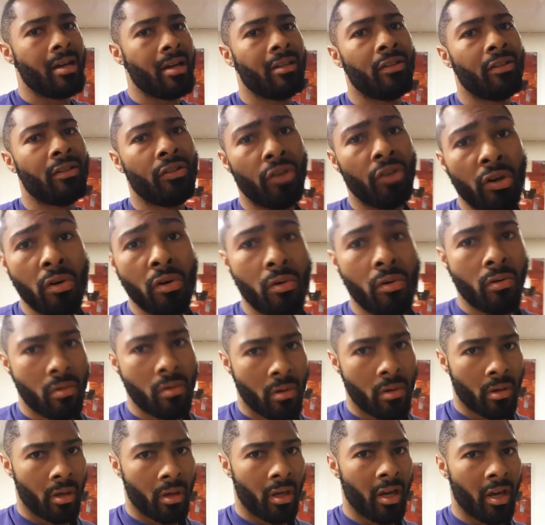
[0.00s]
Two,
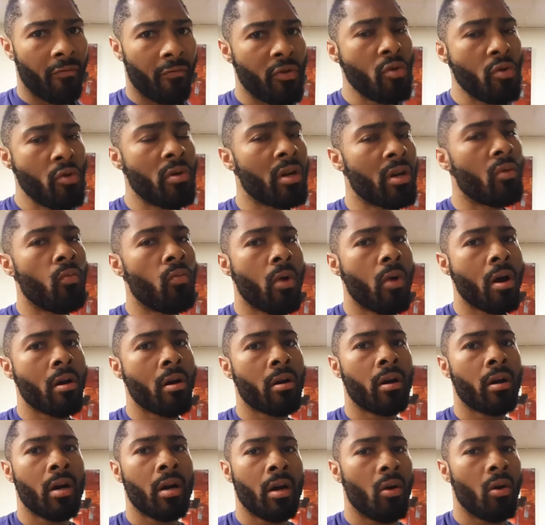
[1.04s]
if you can work
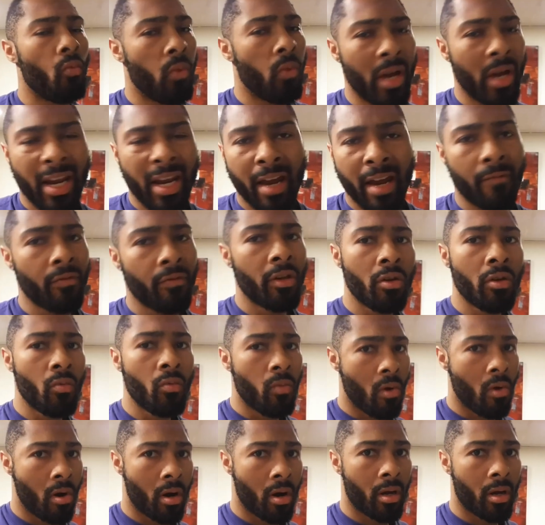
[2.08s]
whenever you
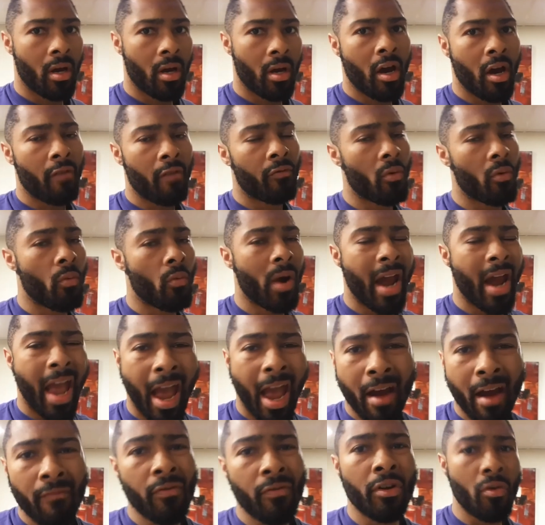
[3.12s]
want, from
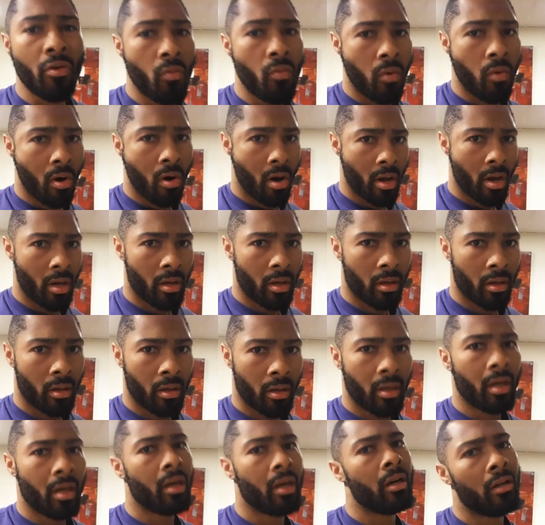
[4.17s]
wherever you want,
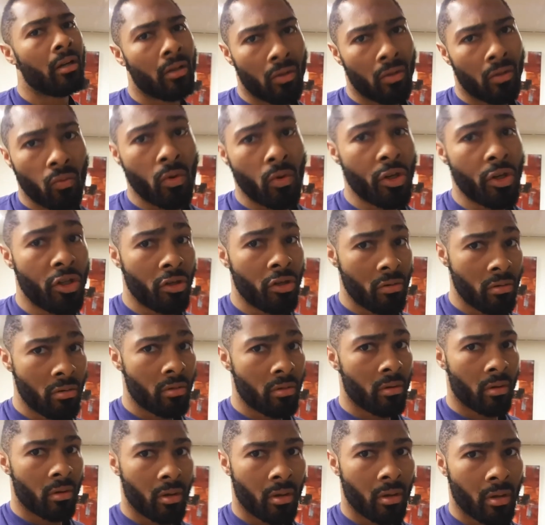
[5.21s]
would you?
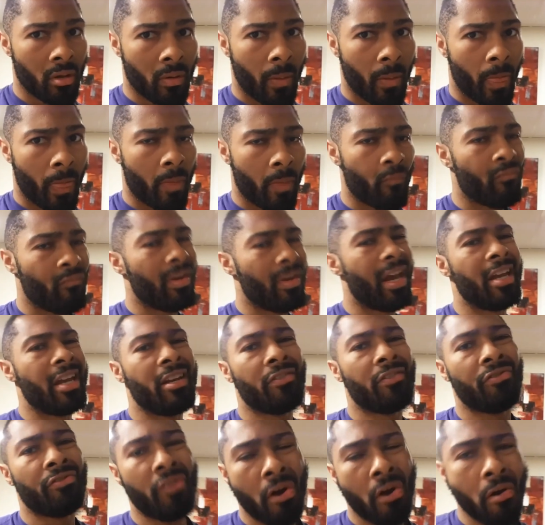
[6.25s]
And the
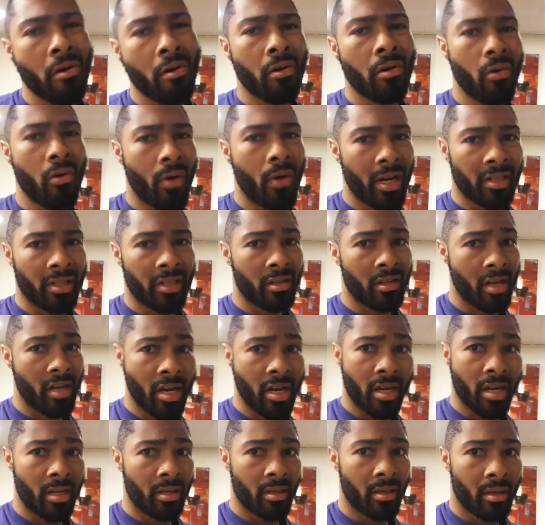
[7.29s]
third question
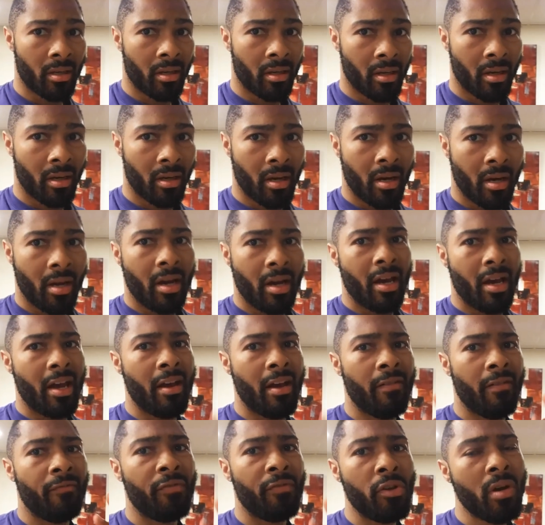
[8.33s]
is if
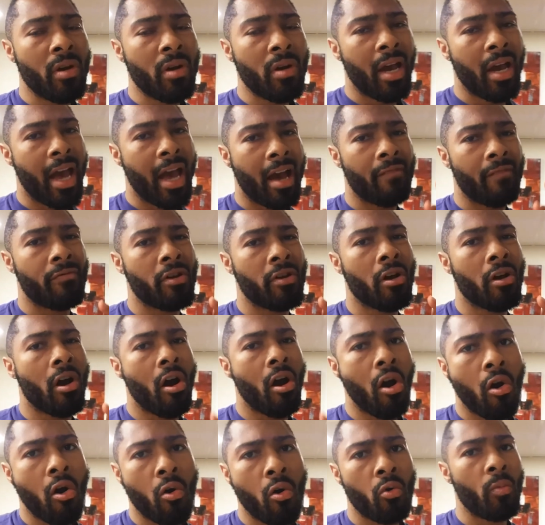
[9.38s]
you could have your
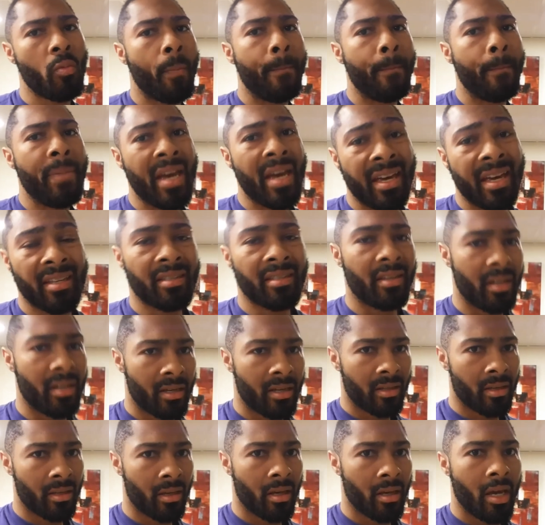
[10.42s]
own business
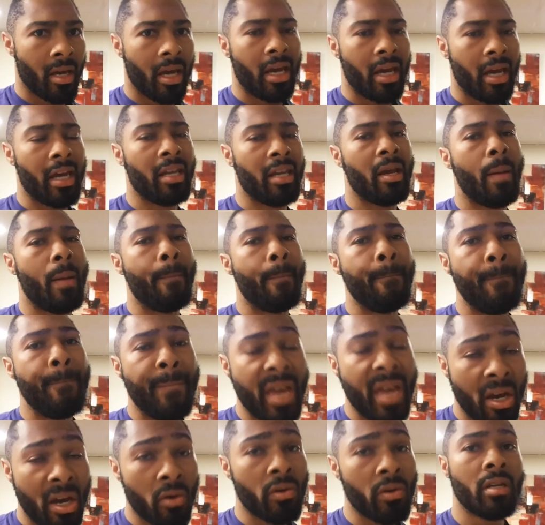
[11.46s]
in a
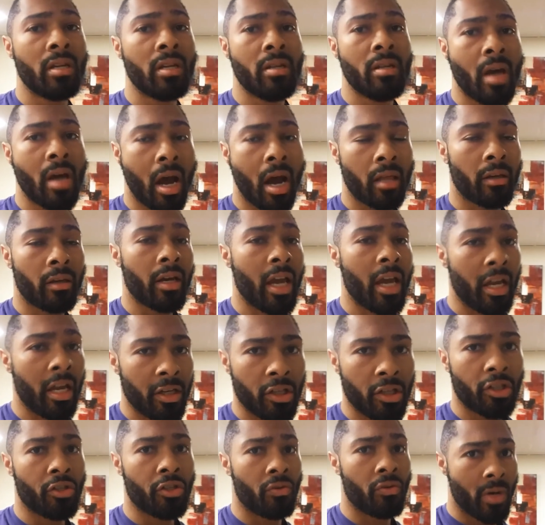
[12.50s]
billion dollar
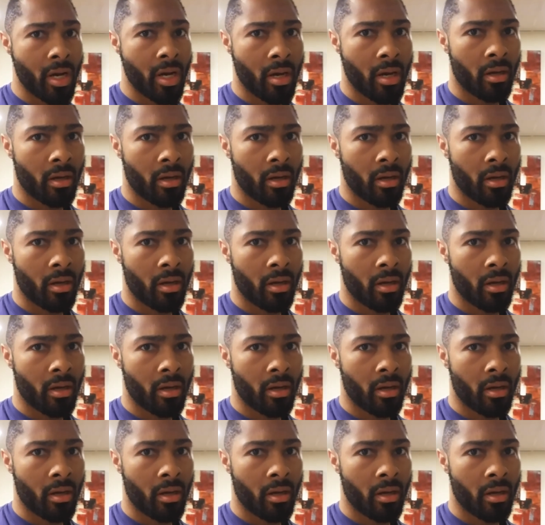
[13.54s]
industry,